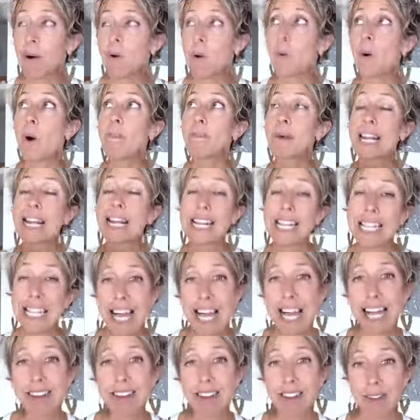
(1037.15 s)
What my
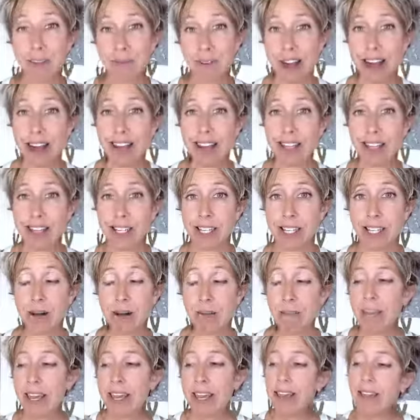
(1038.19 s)
clients find
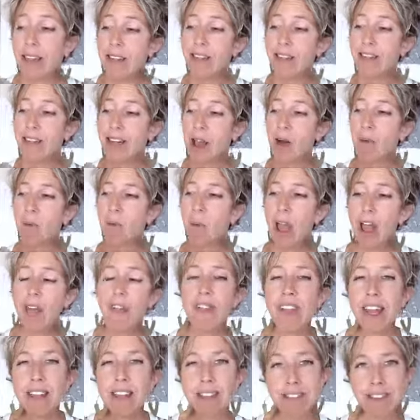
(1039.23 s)
is that
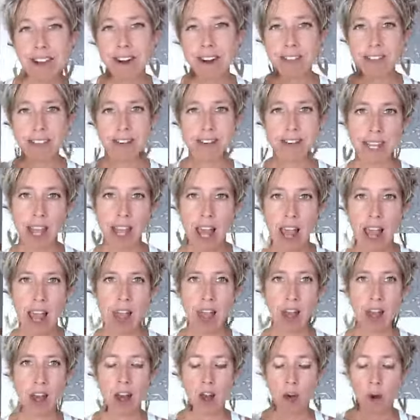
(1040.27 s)
when they start their
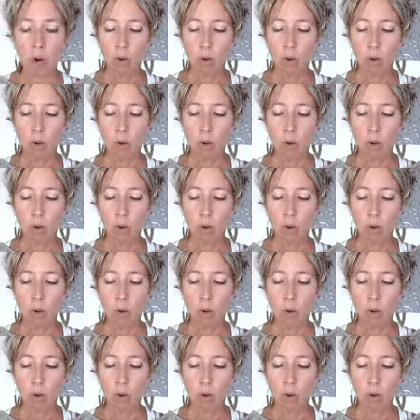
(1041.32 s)
day